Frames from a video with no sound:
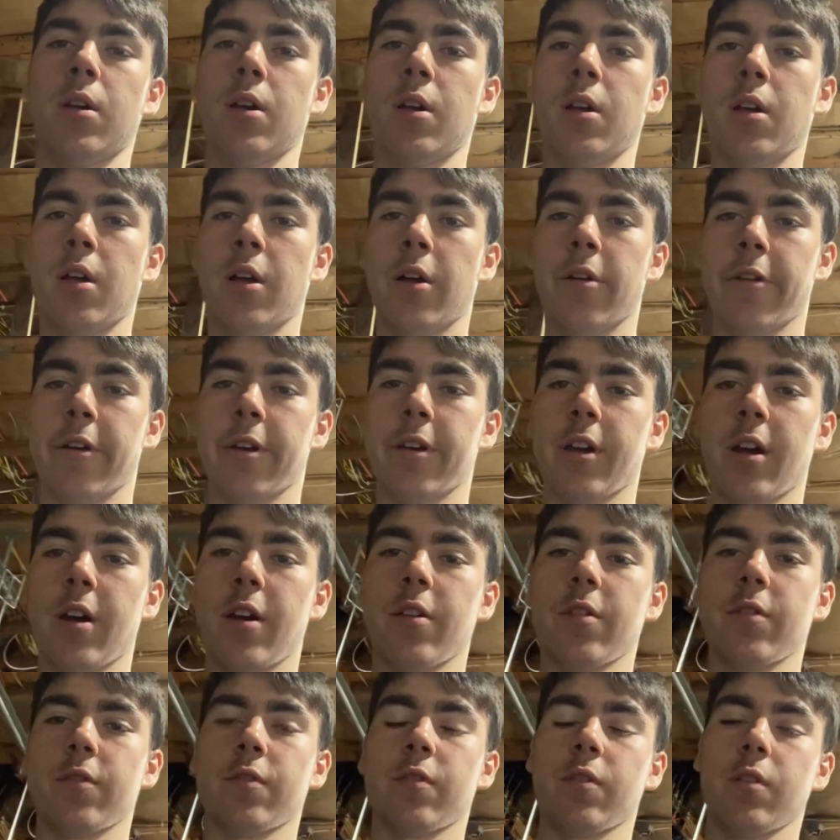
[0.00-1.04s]
Alright
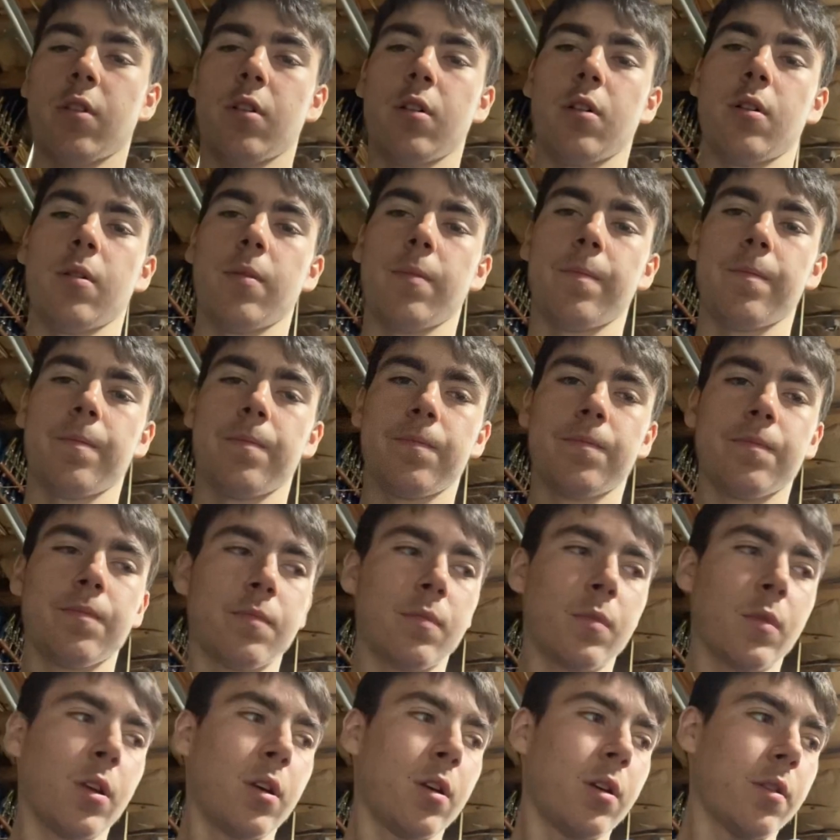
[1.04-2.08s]
guys,
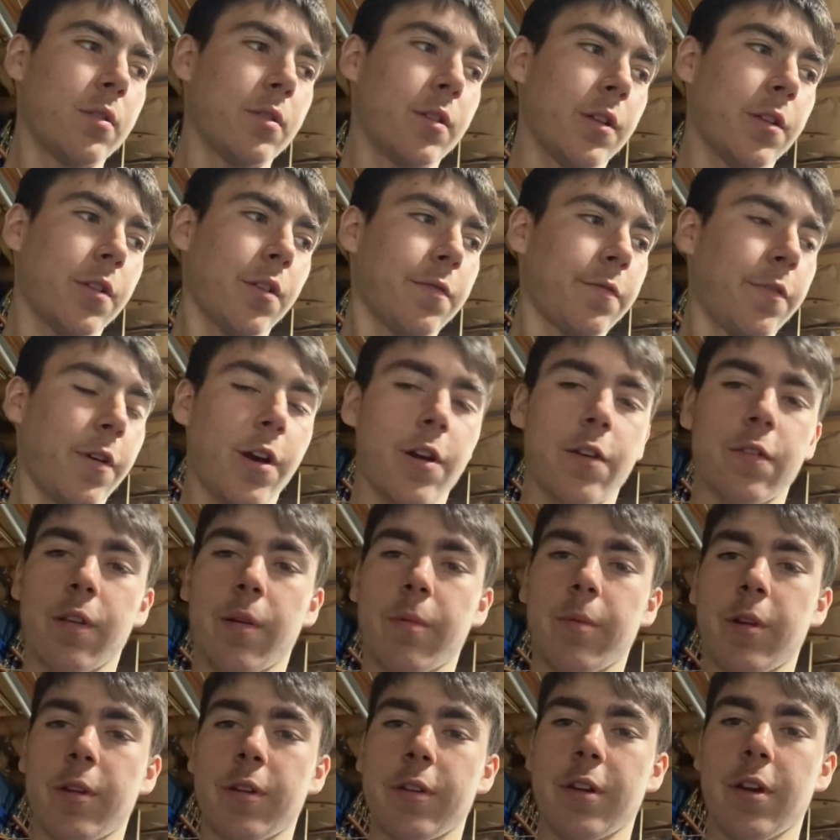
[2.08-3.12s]
that's as far as I'm
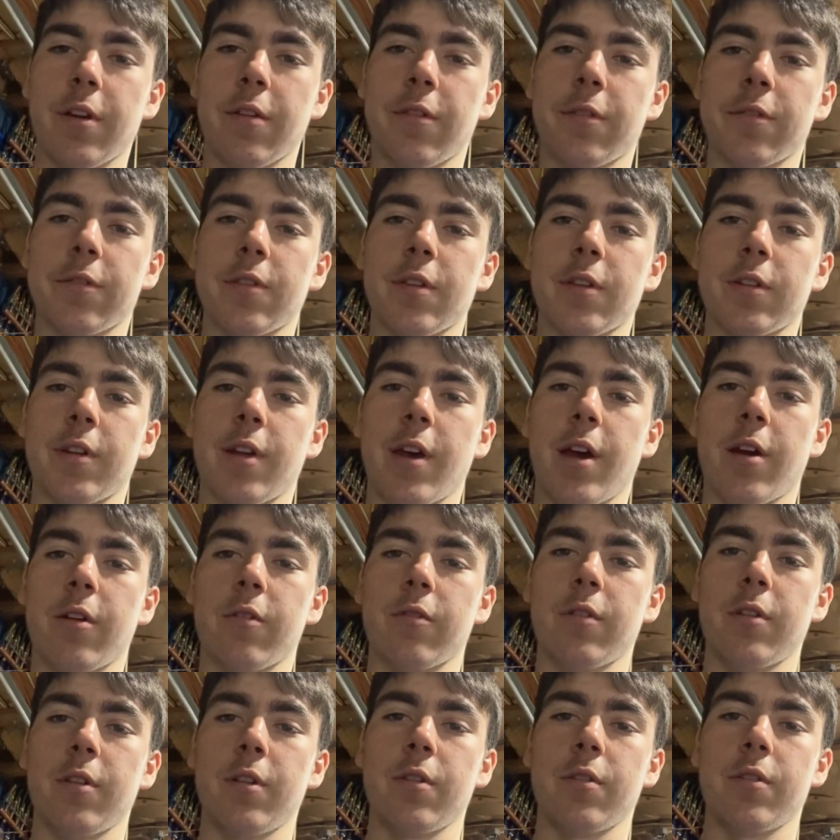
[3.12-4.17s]
going to tear this thing
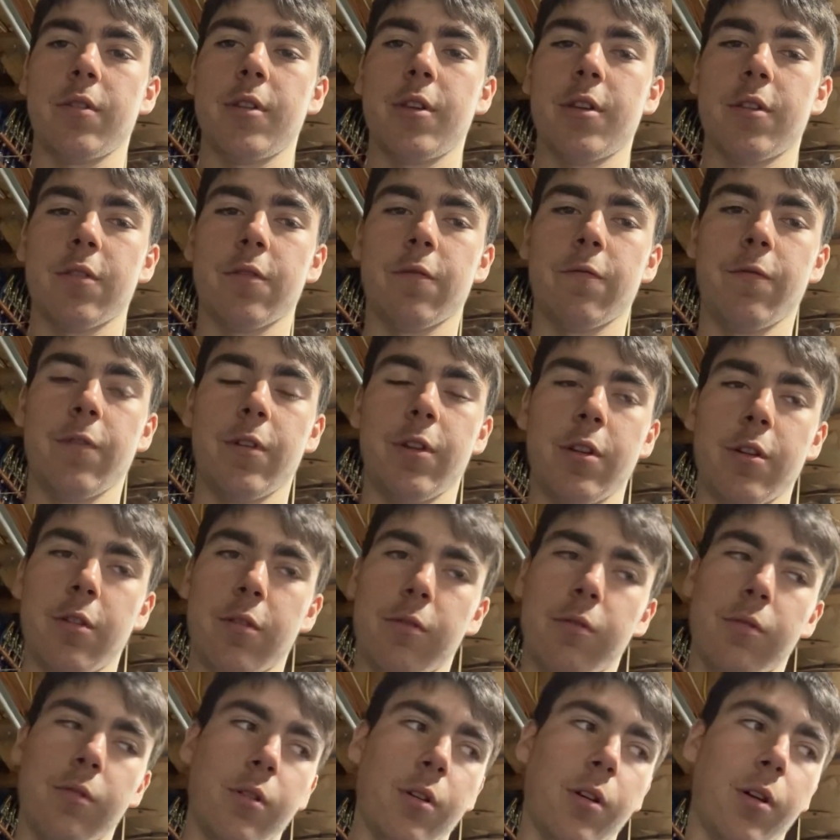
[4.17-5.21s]
down in this video.